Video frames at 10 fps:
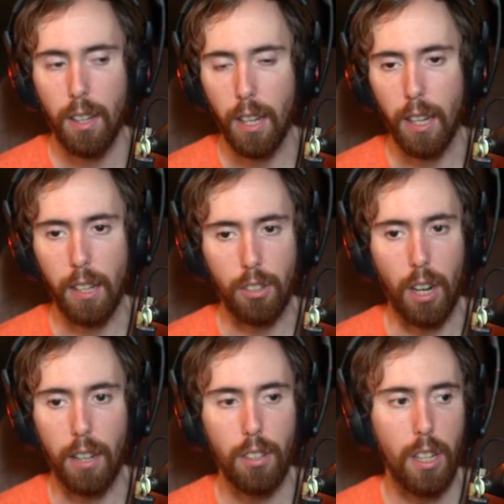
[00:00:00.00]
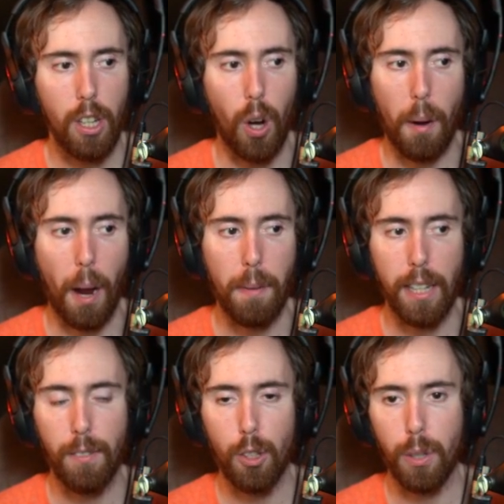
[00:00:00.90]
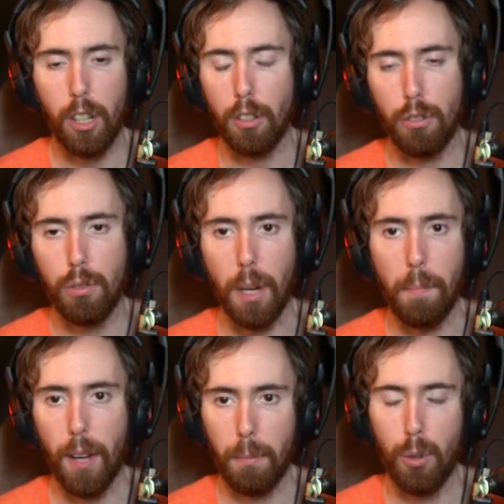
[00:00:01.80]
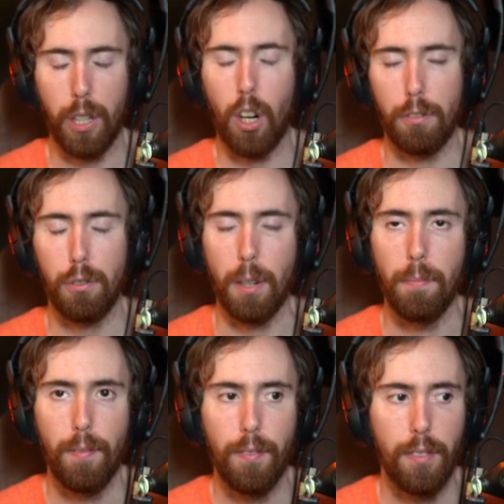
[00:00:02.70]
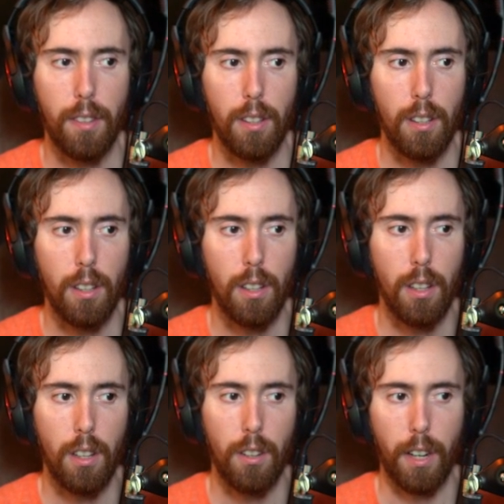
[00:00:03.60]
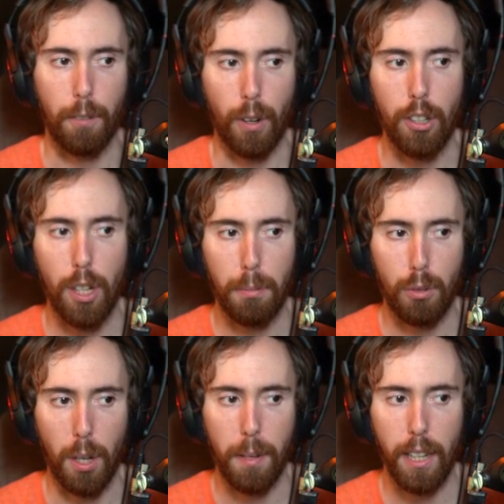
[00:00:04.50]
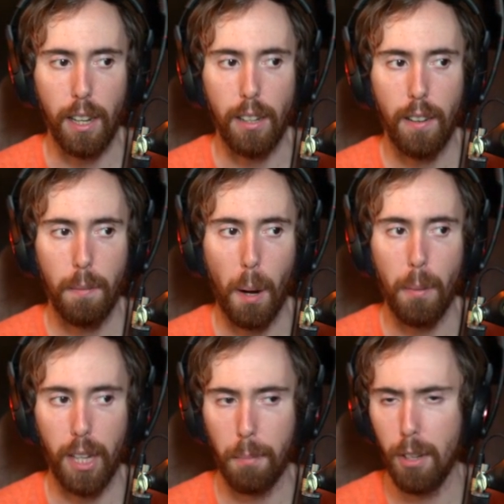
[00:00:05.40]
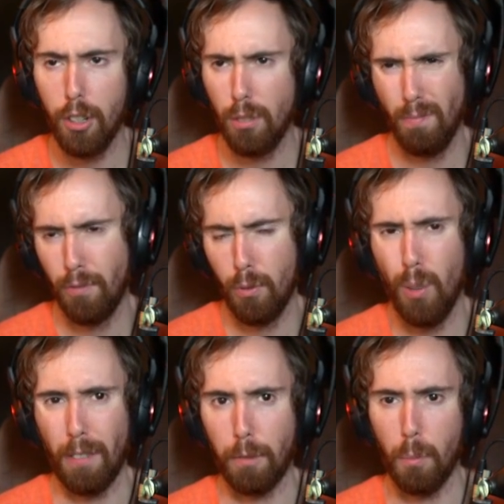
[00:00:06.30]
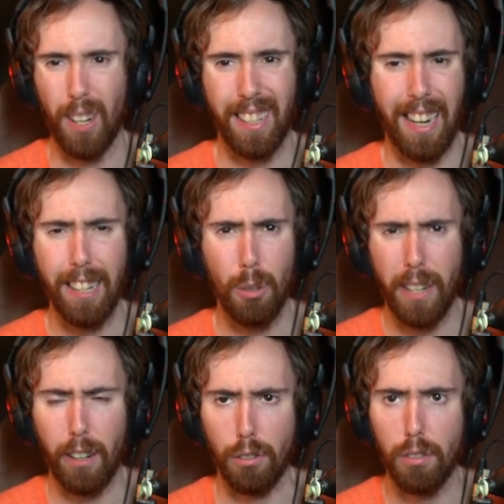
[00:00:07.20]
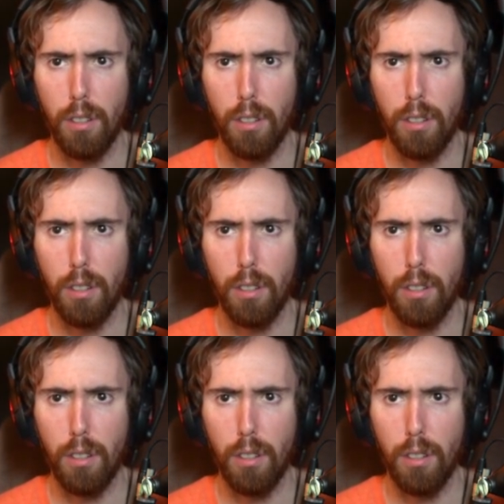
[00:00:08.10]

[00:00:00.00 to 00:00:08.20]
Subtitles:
It's content? No, I'm not even doing it on stream. Like, I'm doing it off stream. Like friendship, streaming, yeah. Public image? What, from one guy? Who cares?